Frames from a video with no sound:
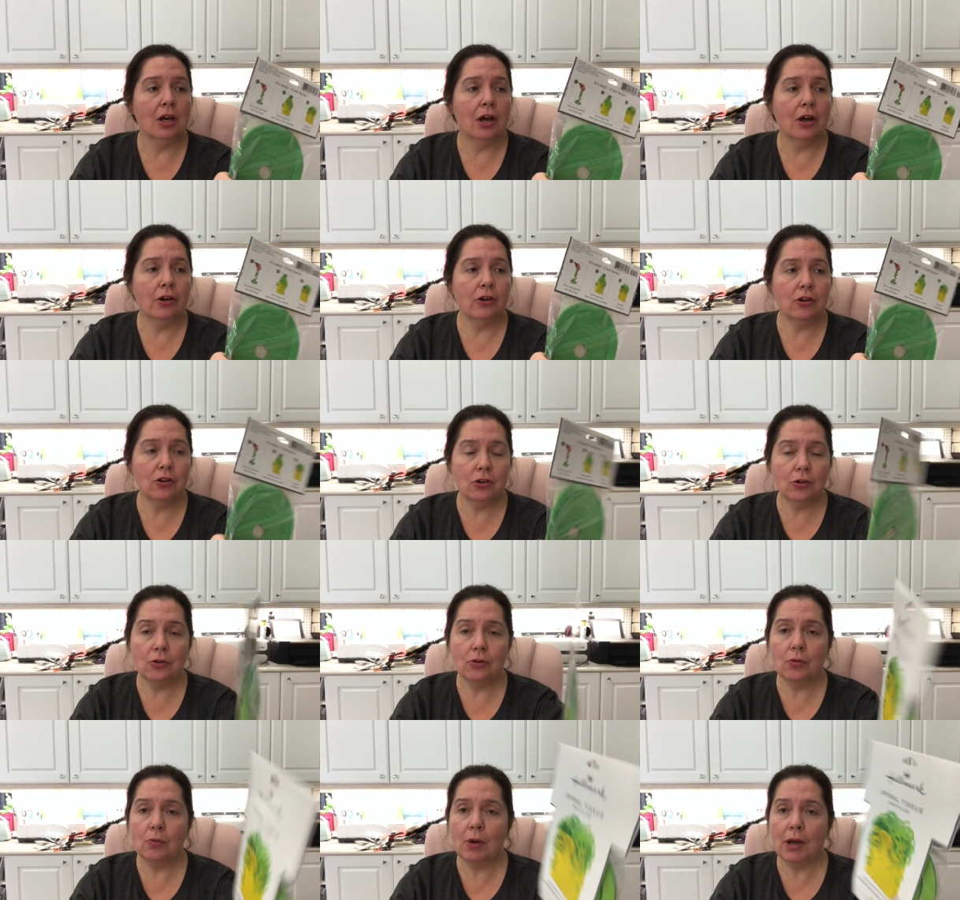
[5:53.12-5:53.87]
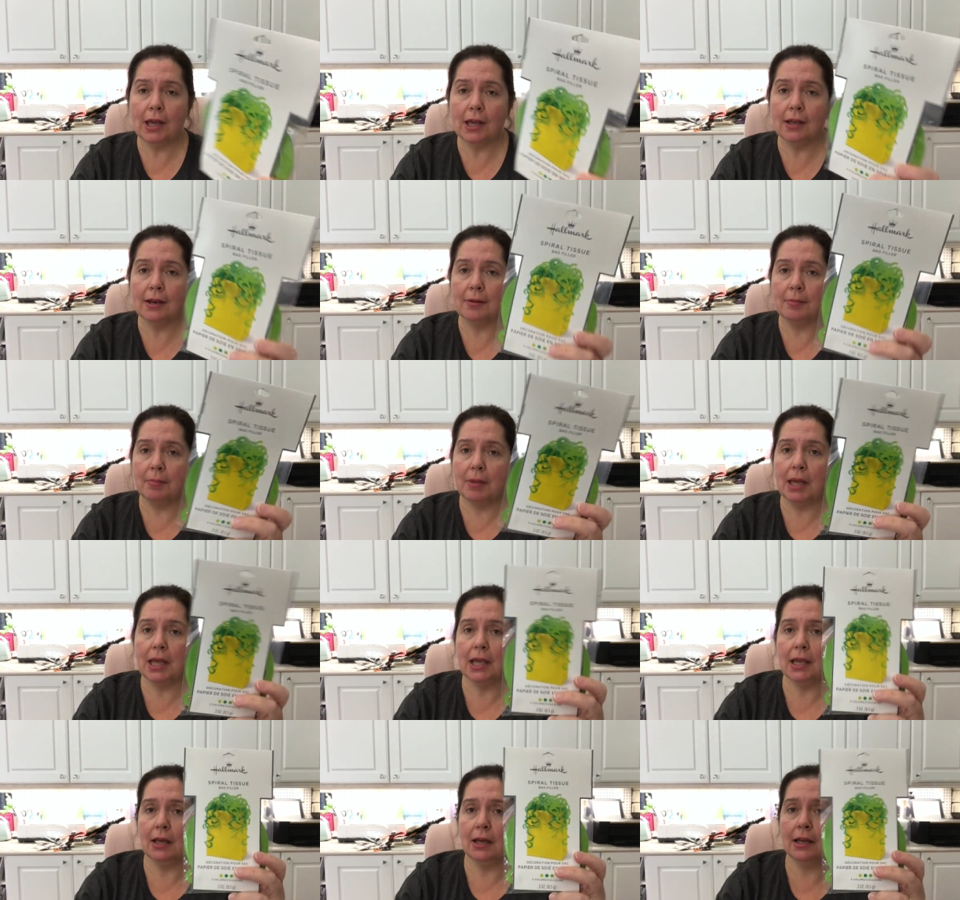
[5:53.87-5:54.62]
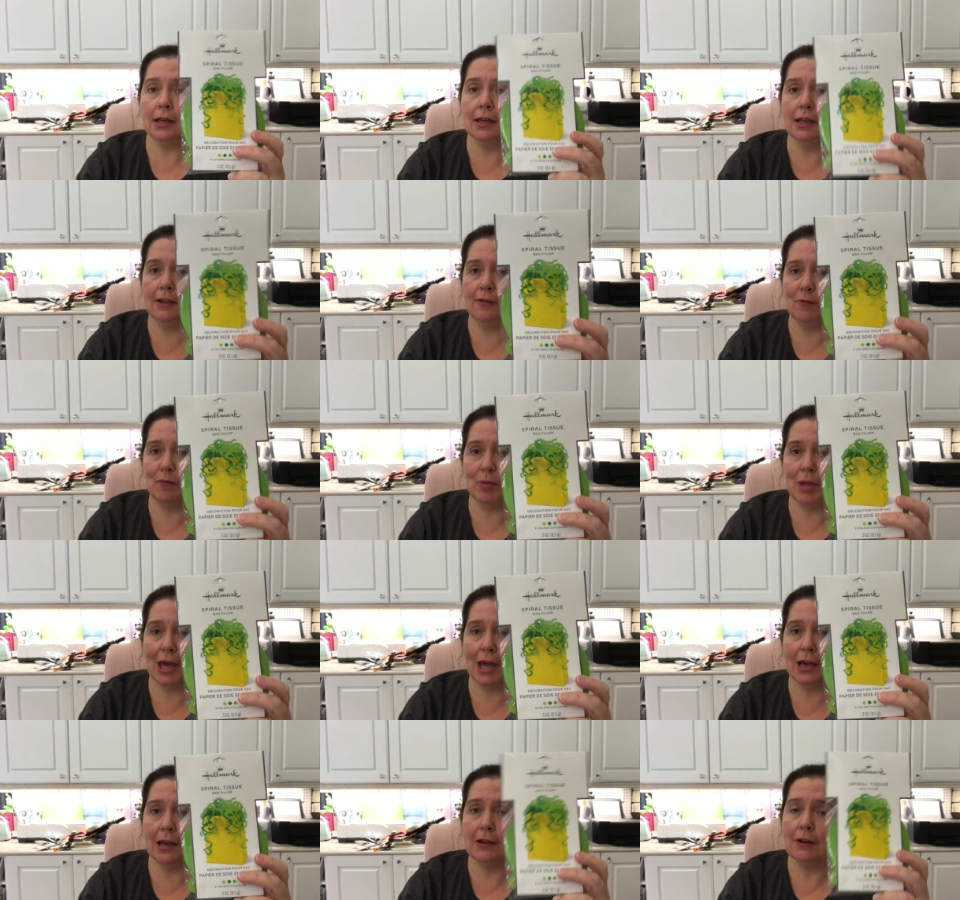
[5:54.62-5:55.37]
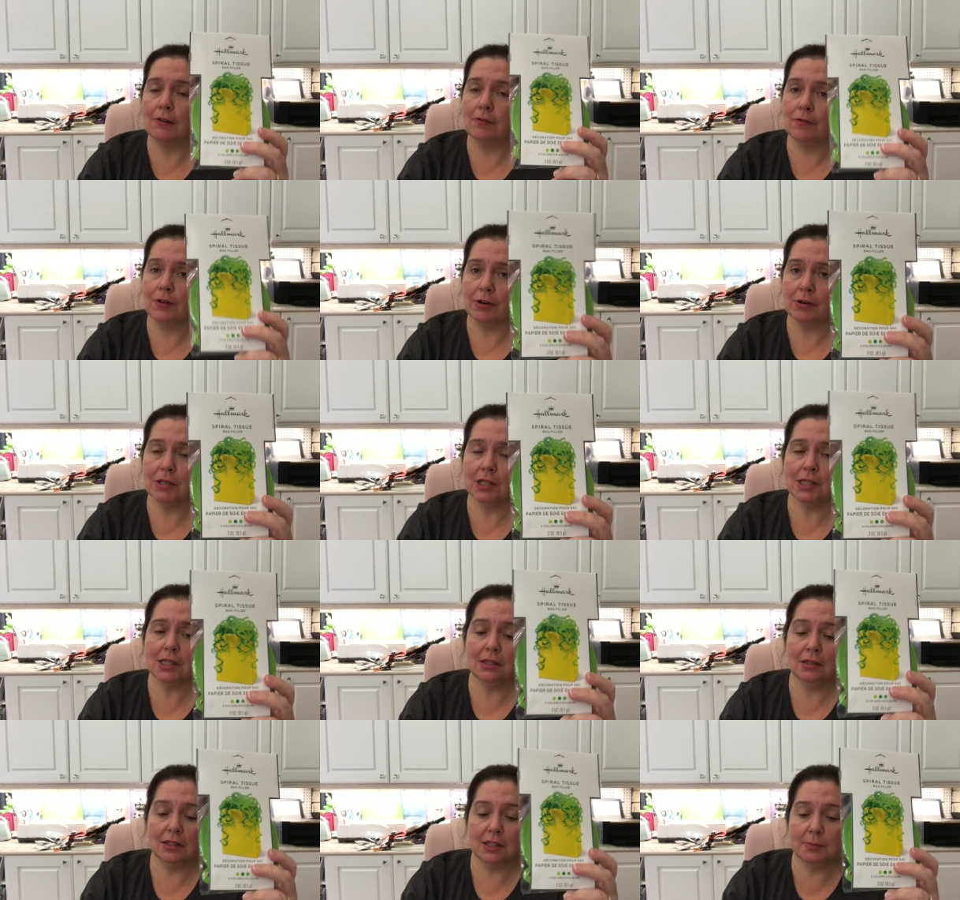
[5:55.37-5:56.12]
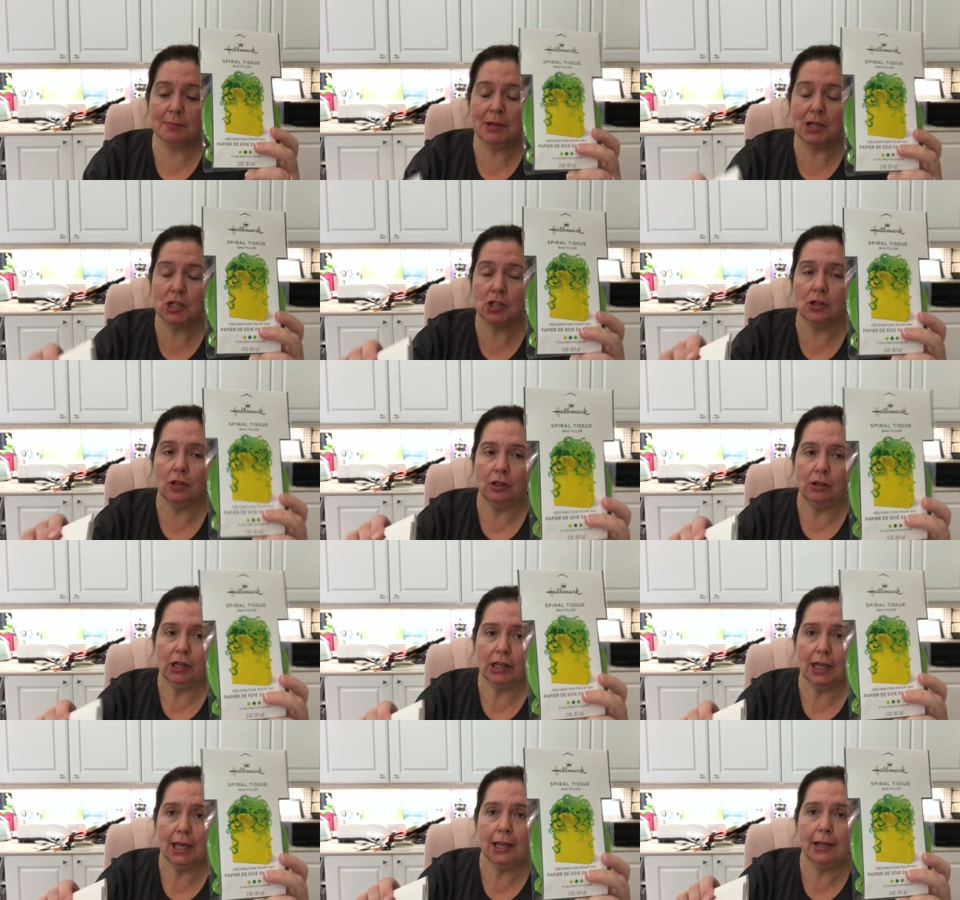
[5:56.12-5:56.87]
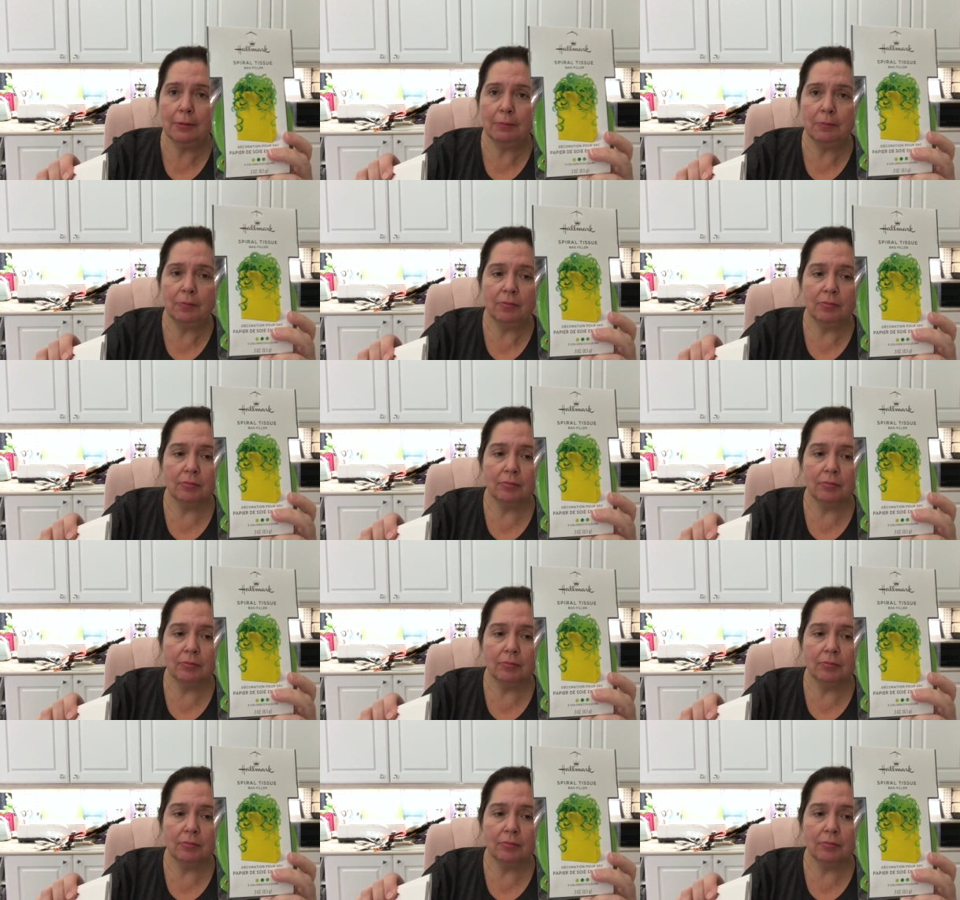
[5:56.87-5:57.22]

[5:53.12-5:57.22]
A cute way to make a gift bag very special looking.